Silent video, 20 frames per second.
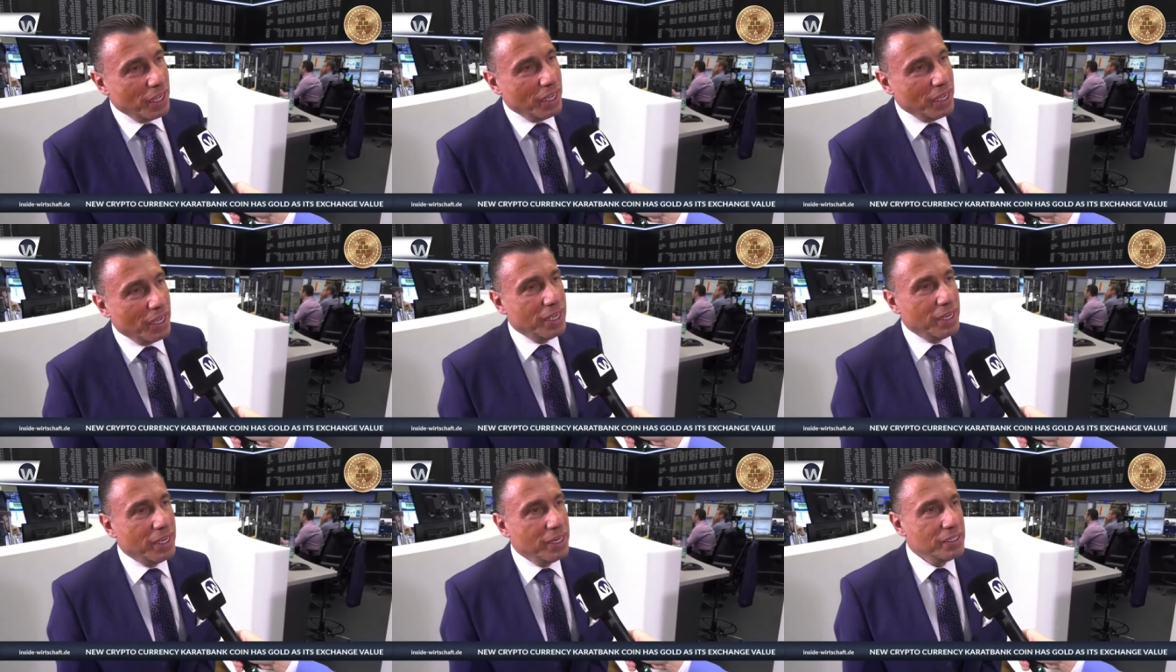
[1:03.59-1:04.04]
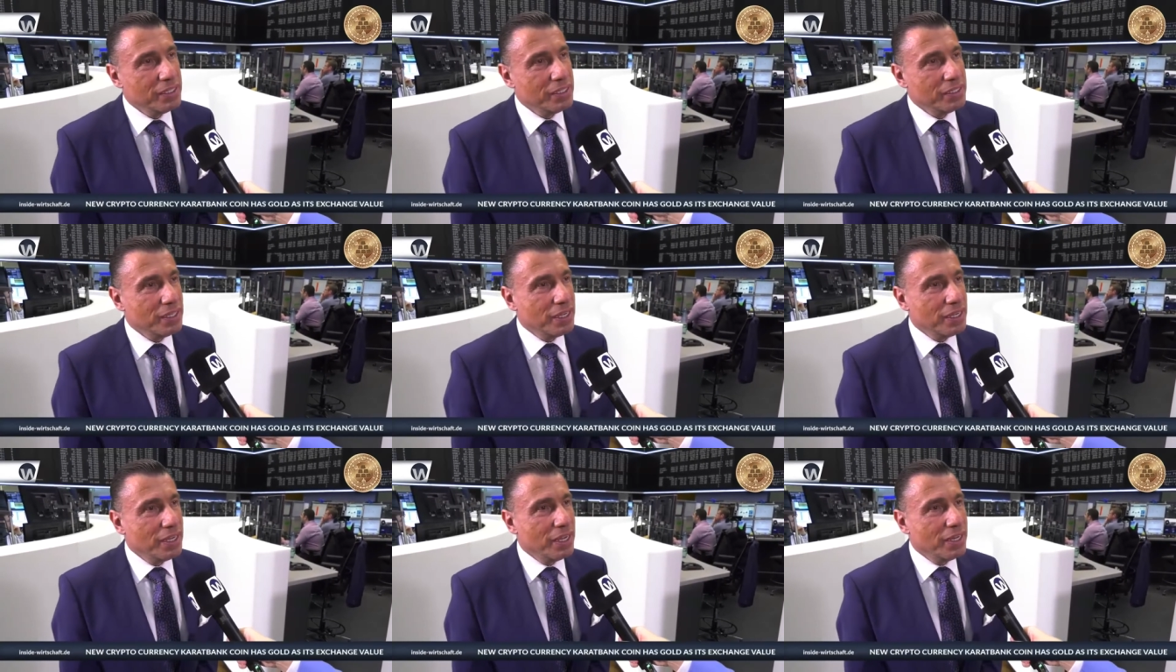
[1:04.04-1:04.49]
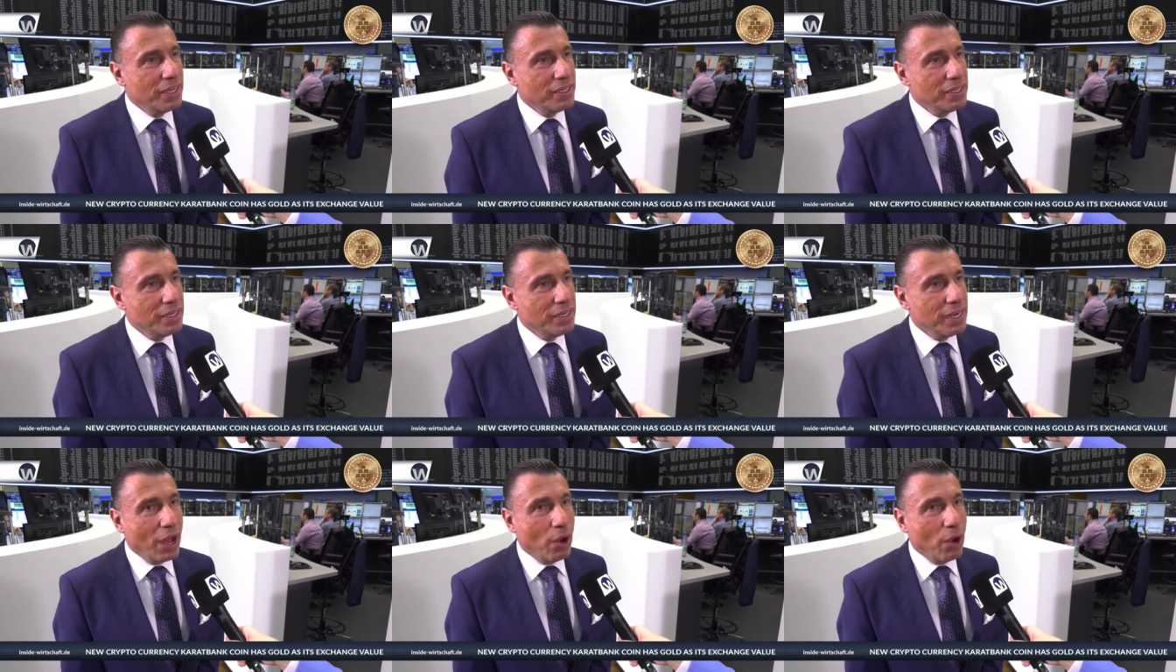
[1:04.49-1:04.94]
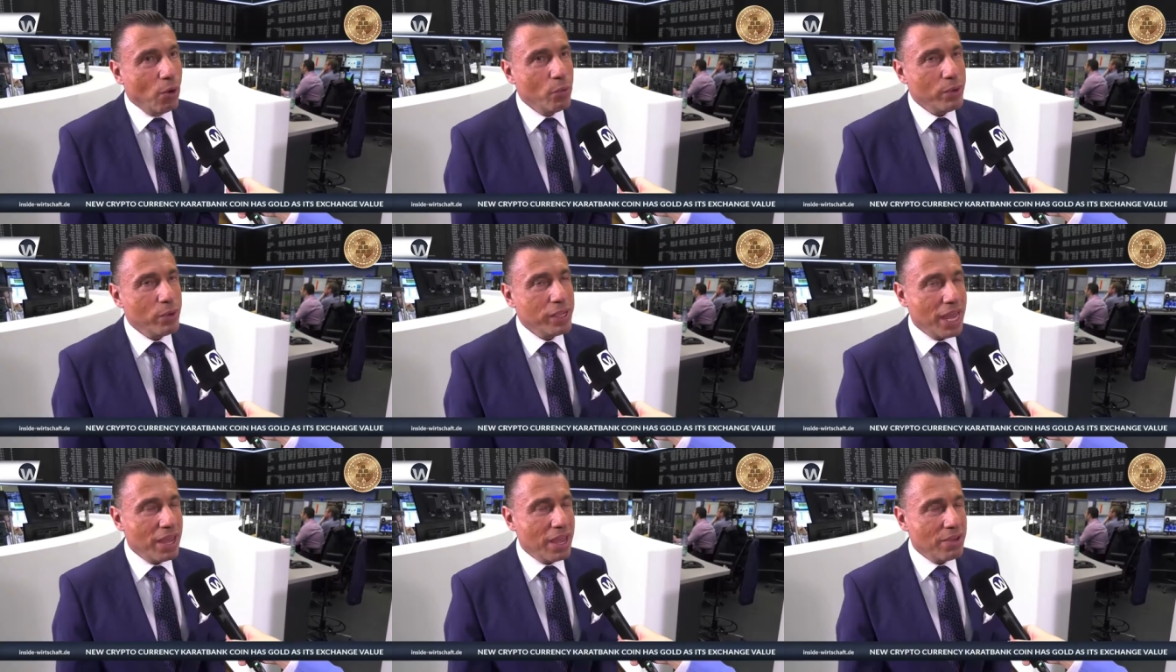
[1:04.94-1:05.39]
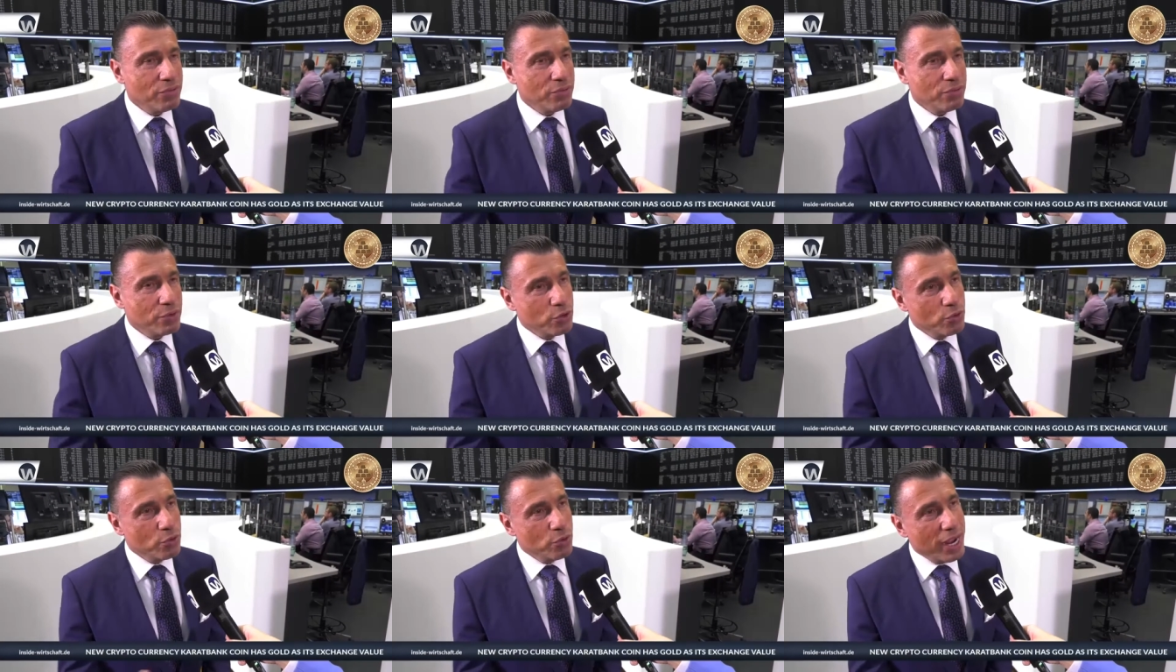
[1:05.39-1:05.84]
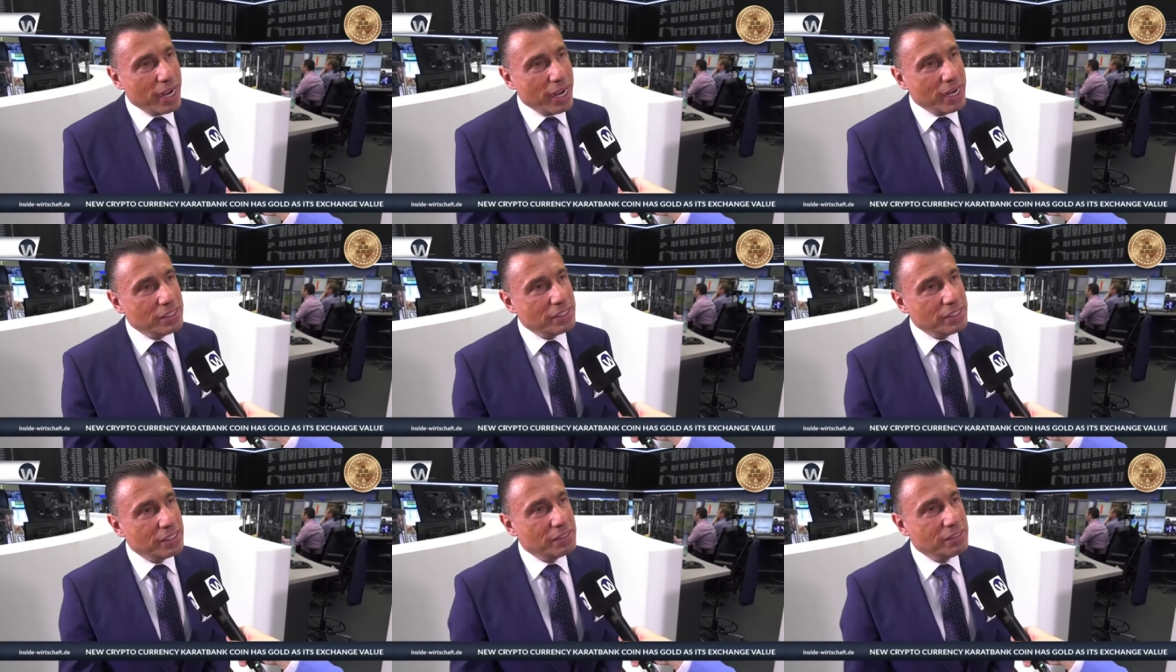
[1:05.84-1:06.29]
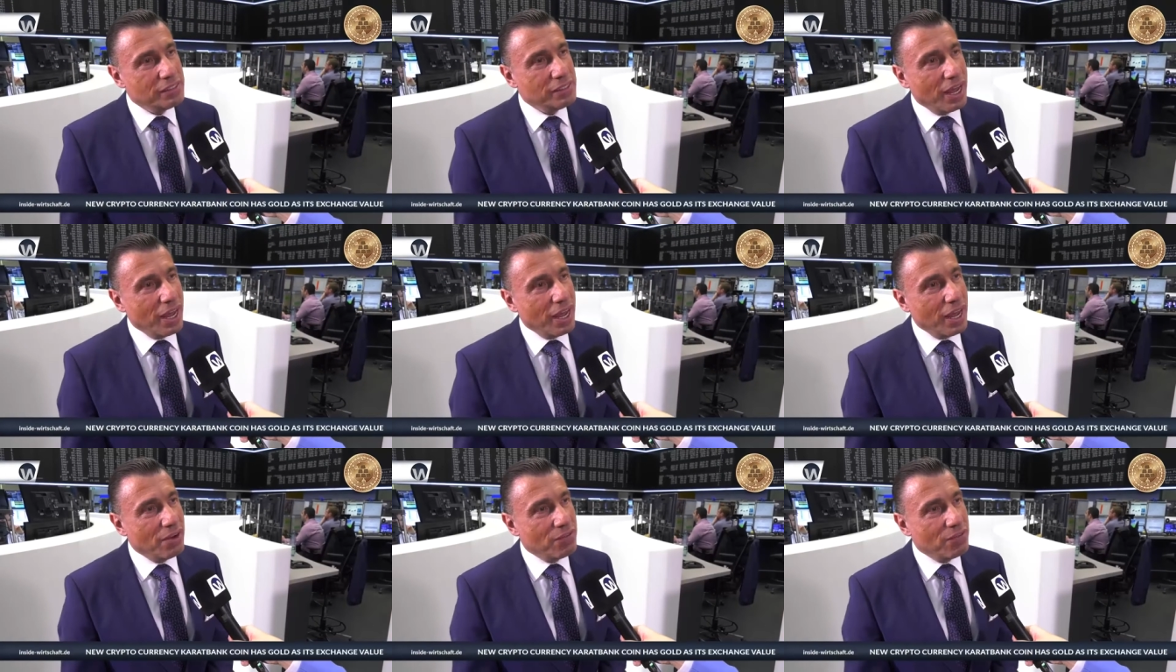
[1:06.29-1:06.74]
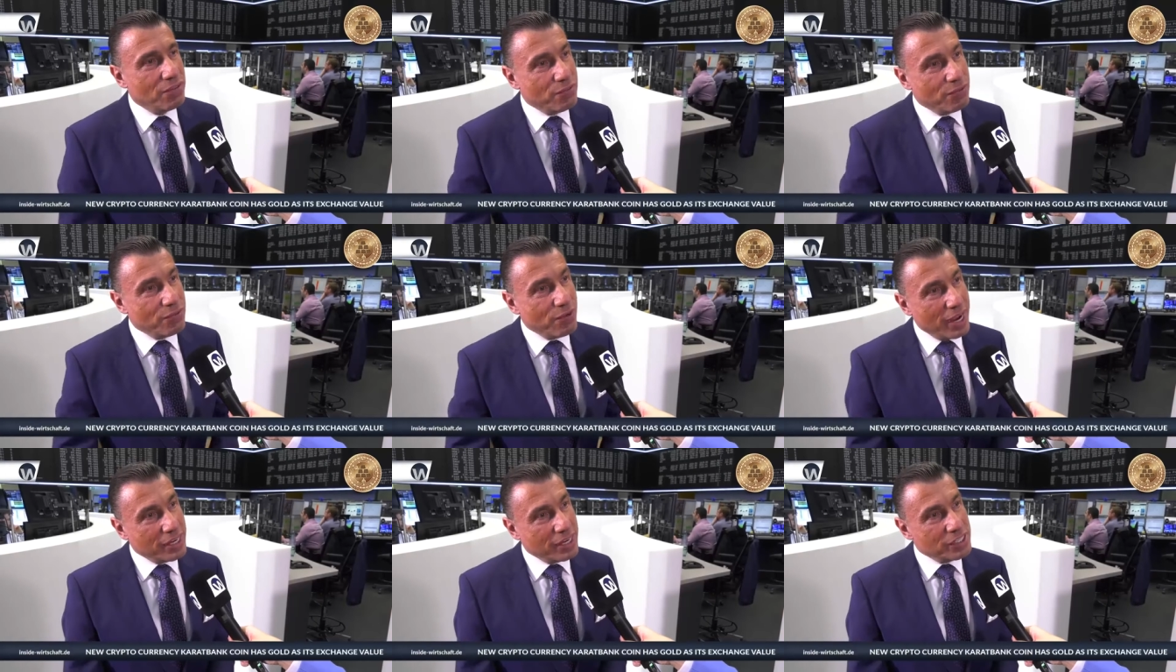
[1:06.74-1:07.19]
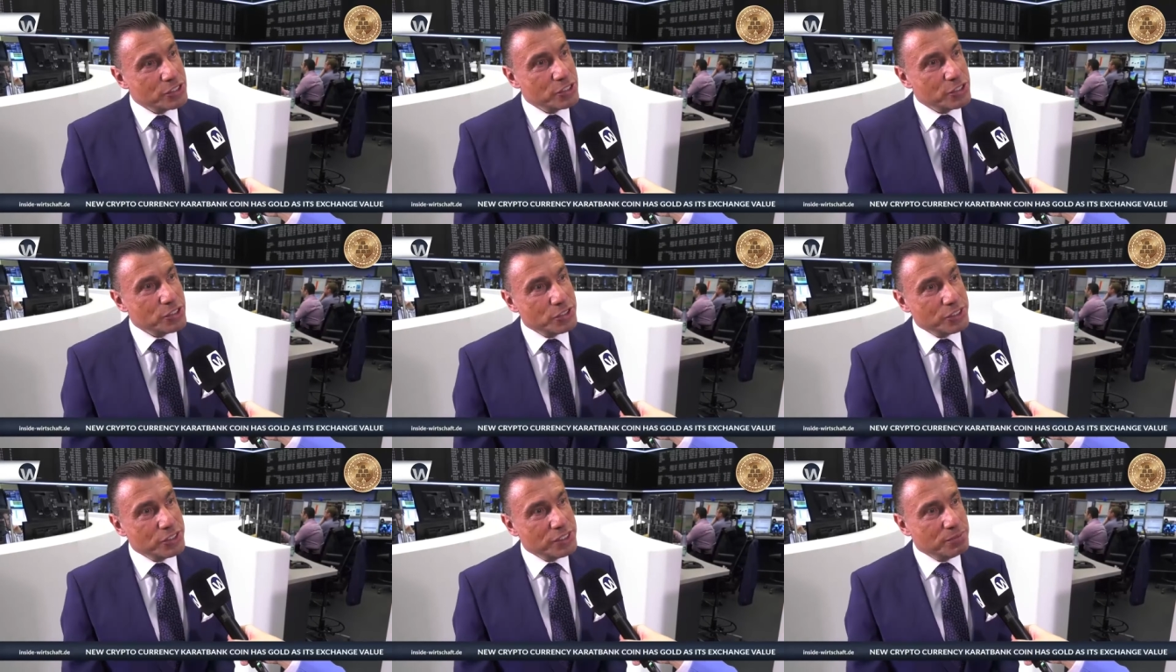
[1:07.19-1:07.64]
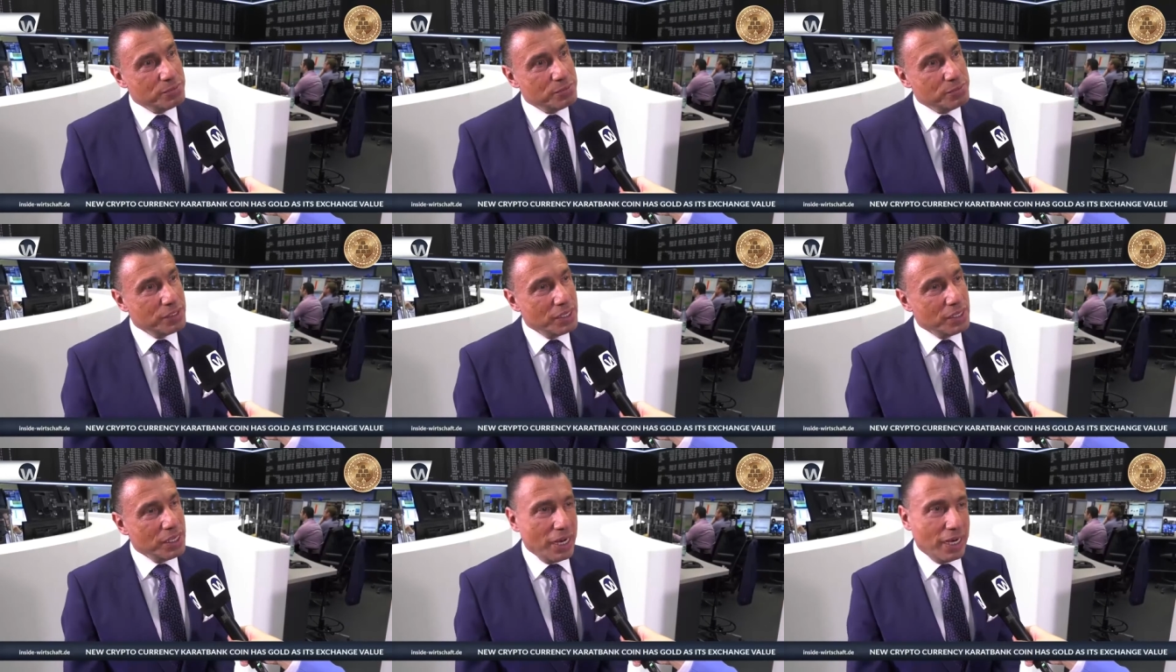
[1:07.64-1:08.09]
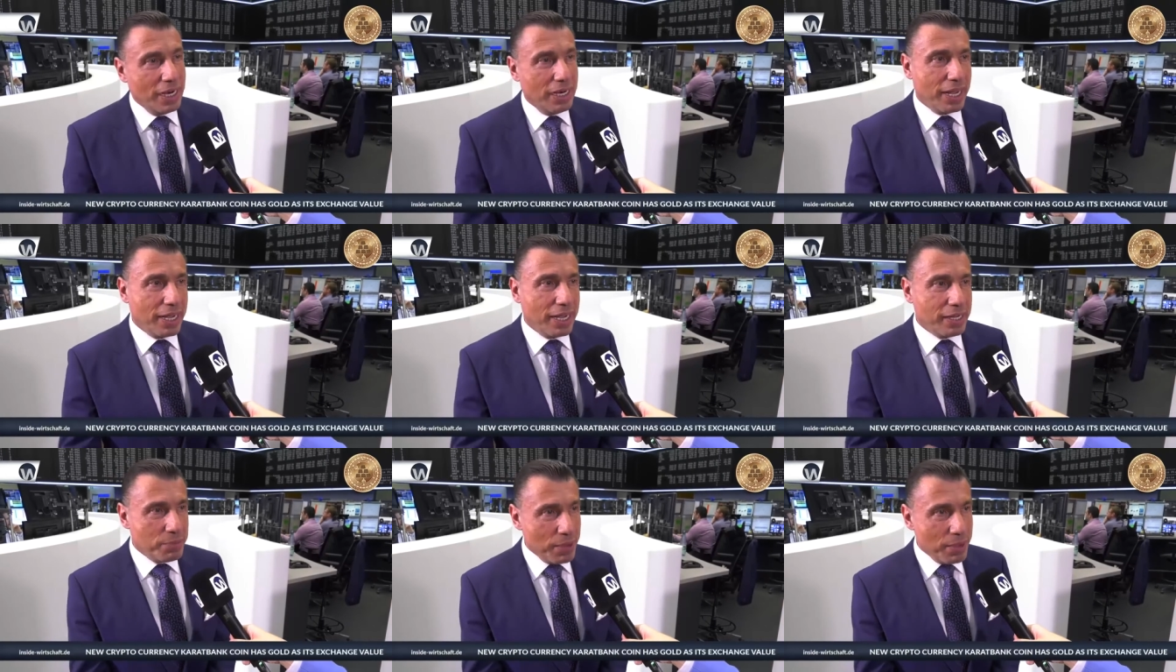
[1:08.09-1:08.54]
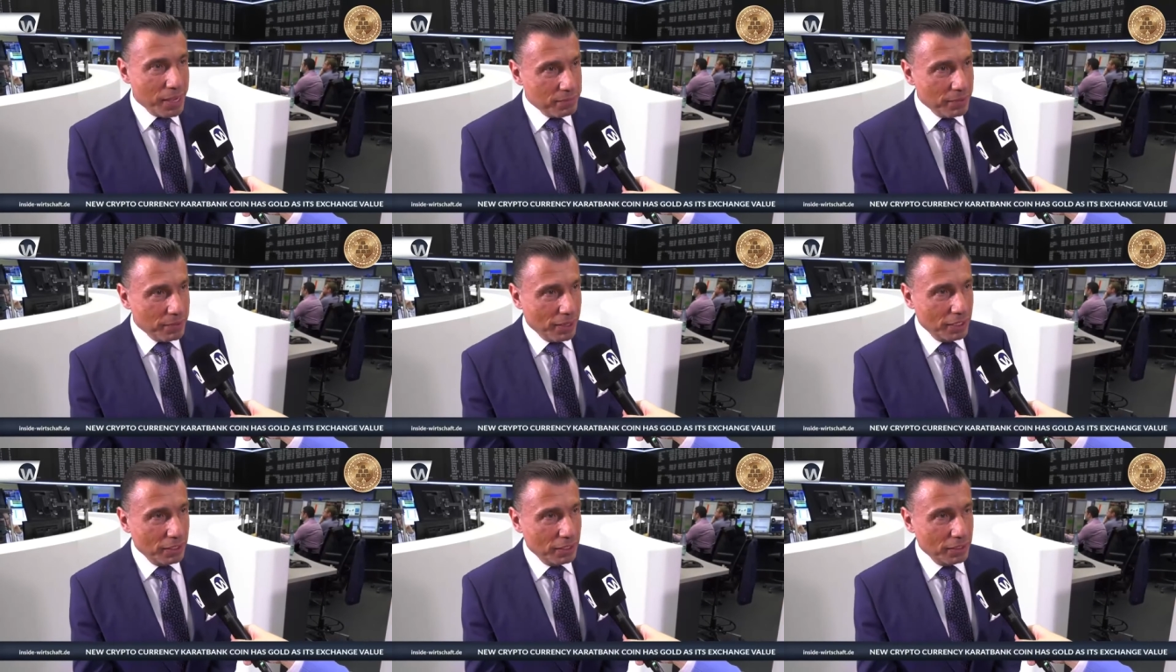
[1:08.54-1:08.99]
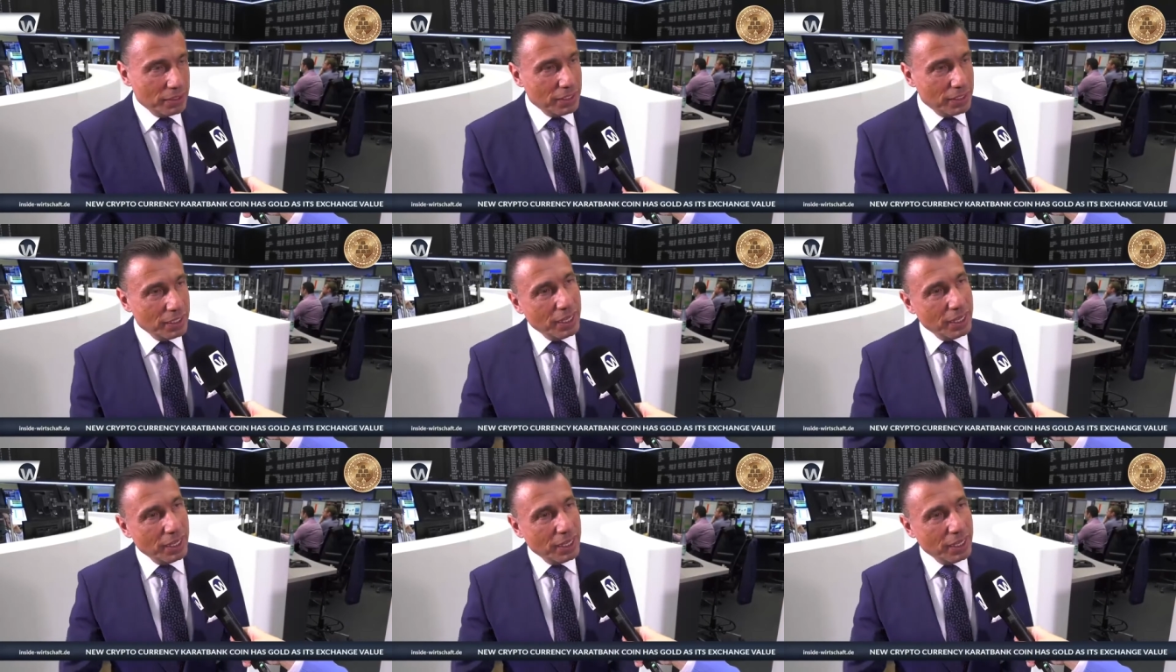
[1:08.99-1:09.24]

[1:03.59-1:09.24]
and uh, now we have created a financial system like PayPal